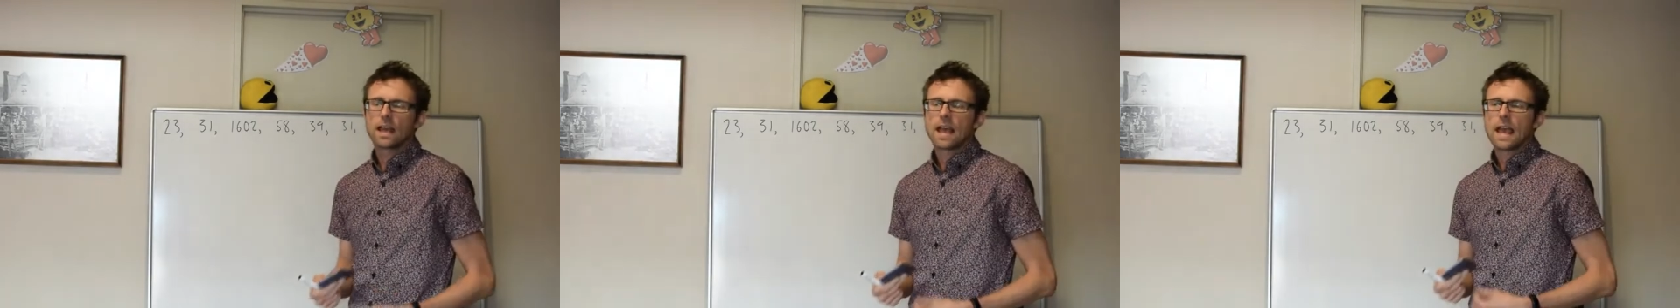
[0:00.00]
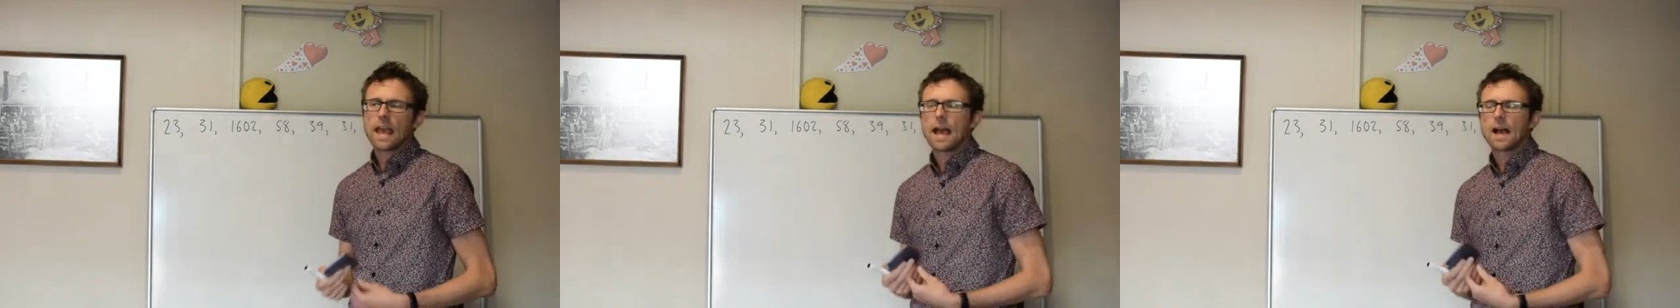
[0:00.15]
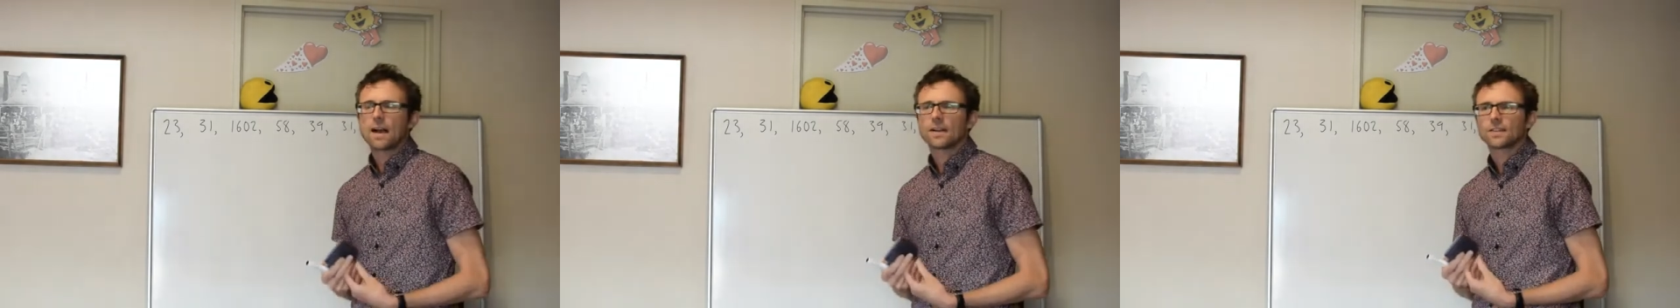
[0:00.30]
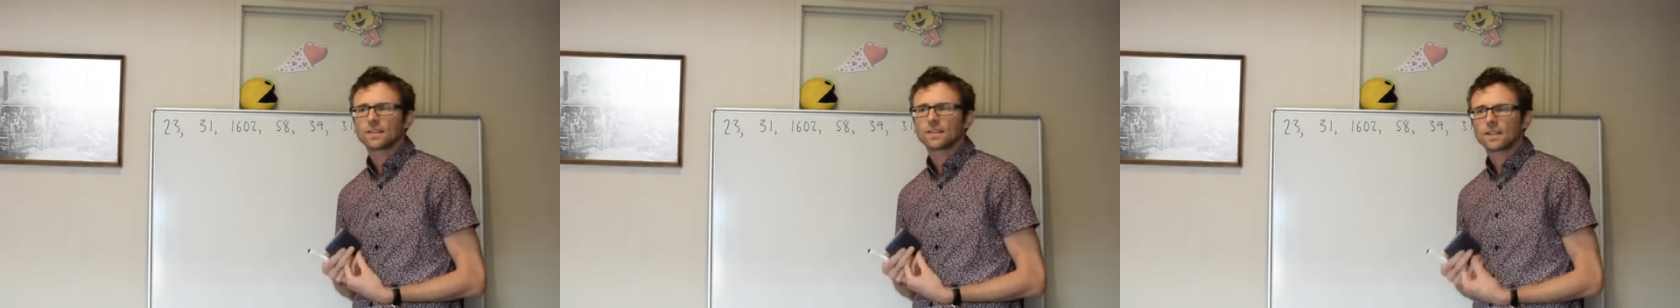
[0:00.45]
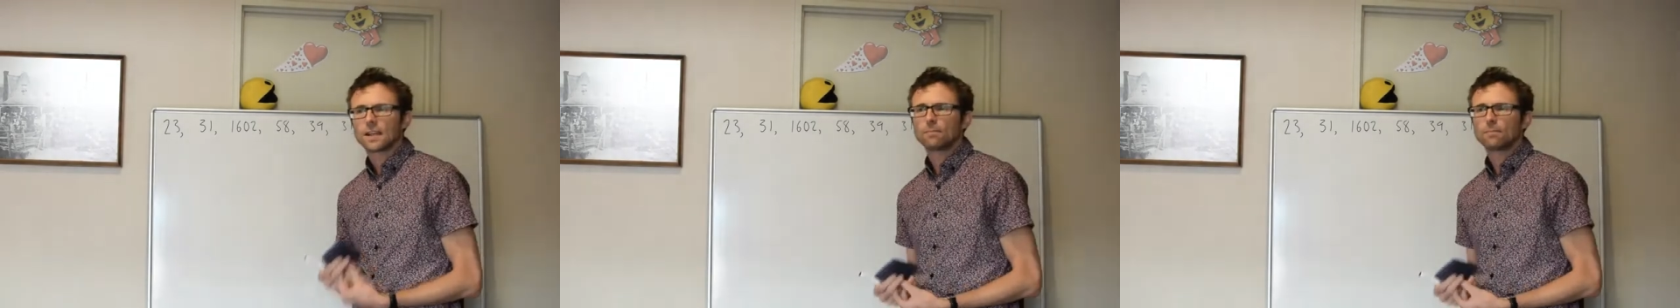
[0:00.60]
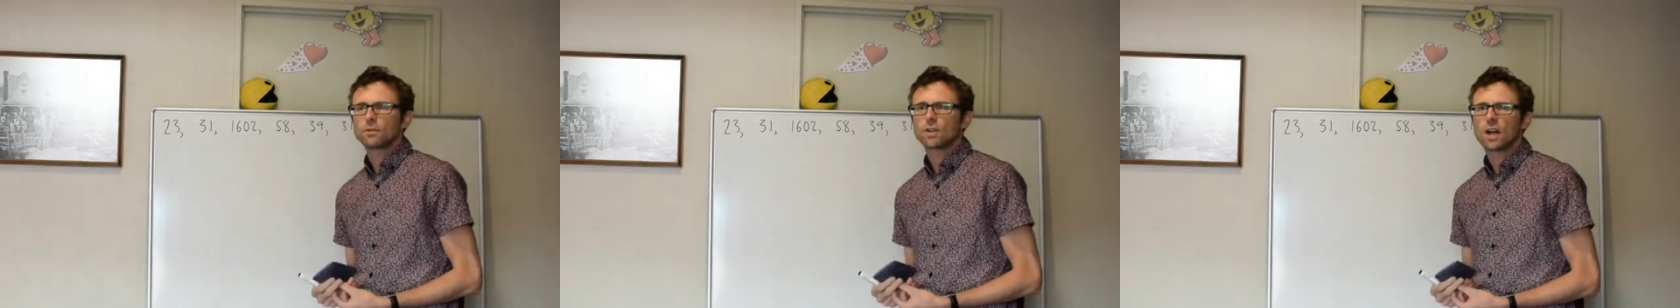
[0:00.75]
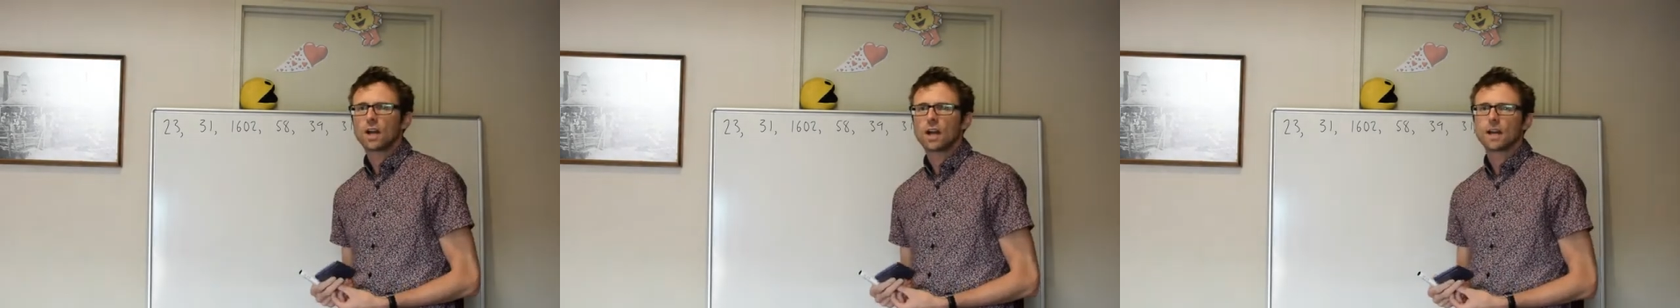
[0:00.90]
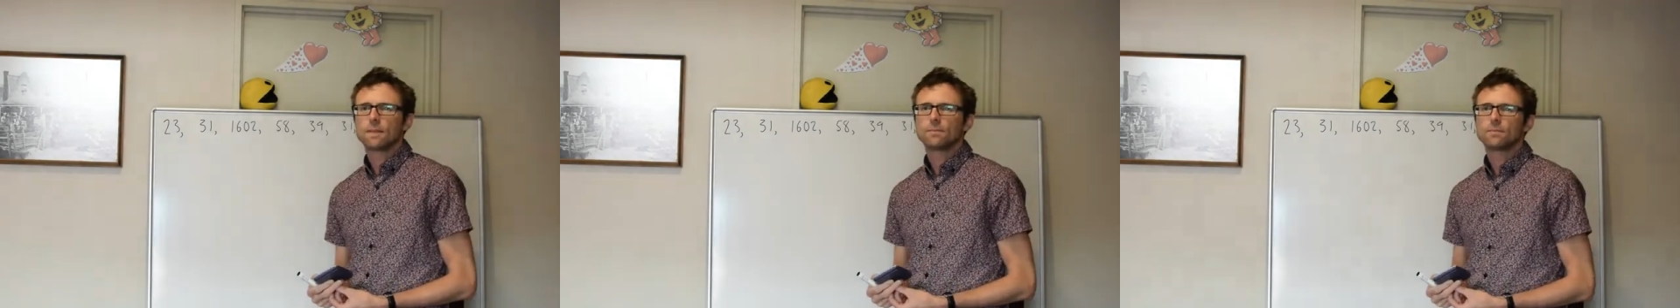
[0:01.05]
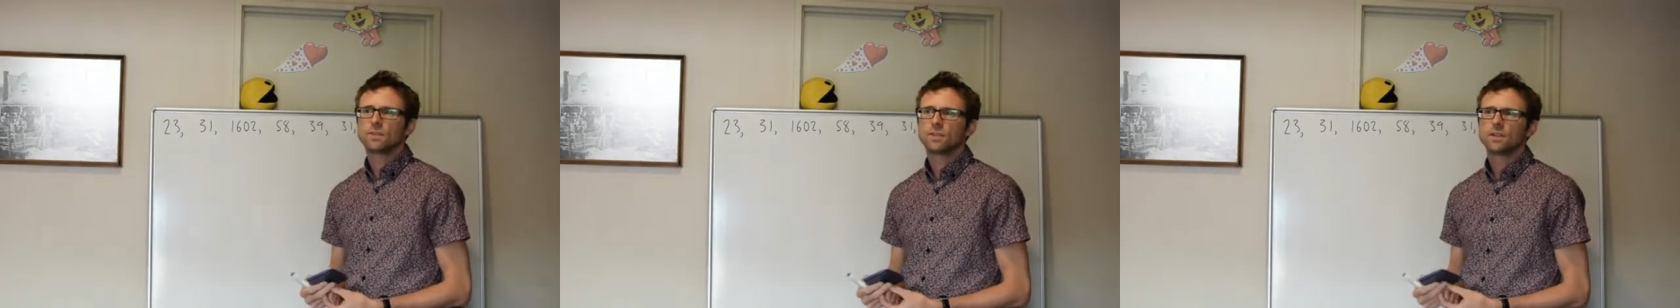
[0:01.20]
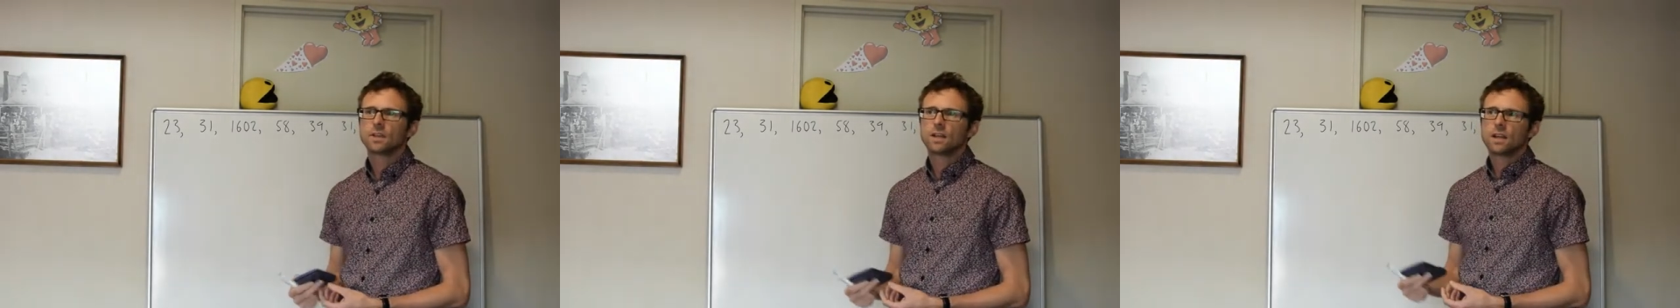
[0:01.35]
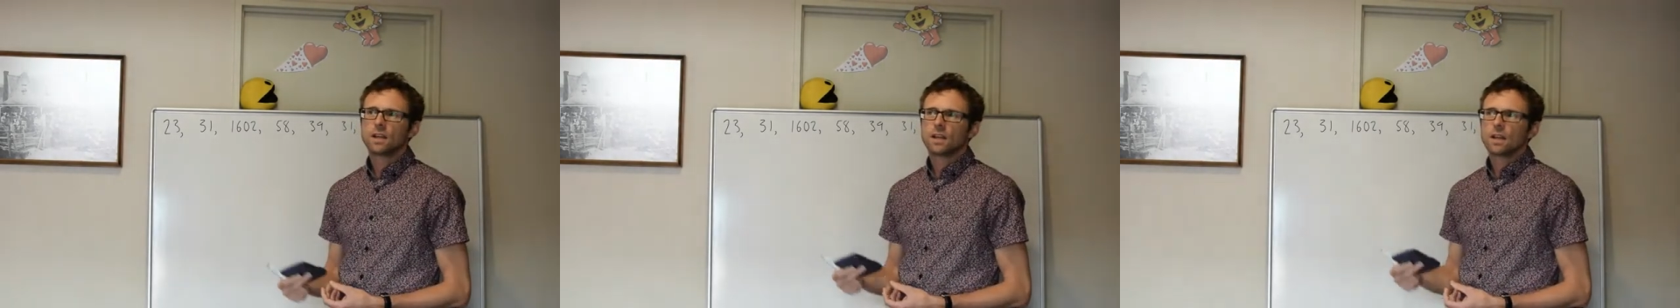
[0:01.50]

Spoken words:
how sometimes